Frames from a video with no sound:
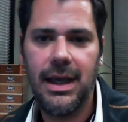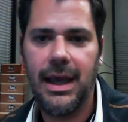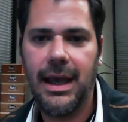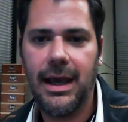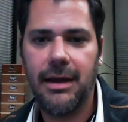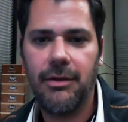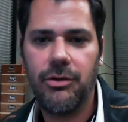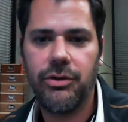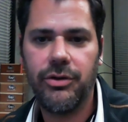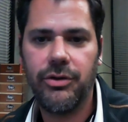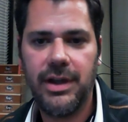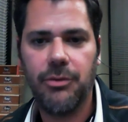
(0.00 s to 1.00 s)
And
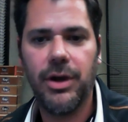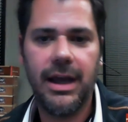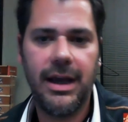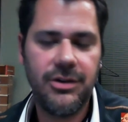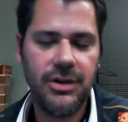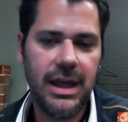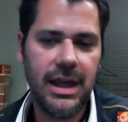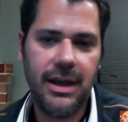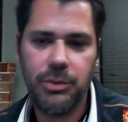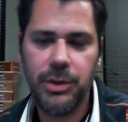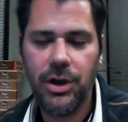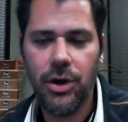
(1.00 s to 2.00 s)
certainly realizing that
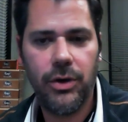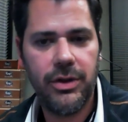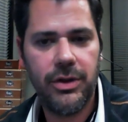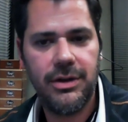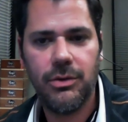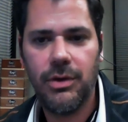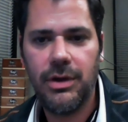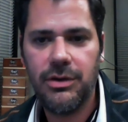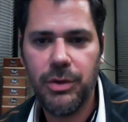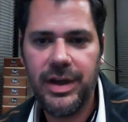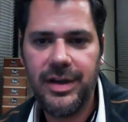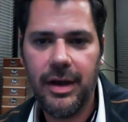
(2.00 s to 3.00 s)
as we go to these, these
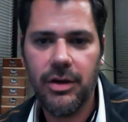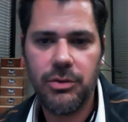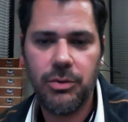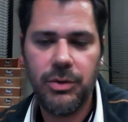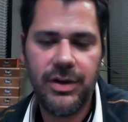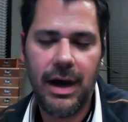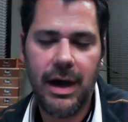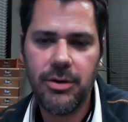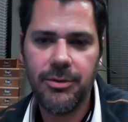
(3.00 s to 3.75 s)
retailers and we talk to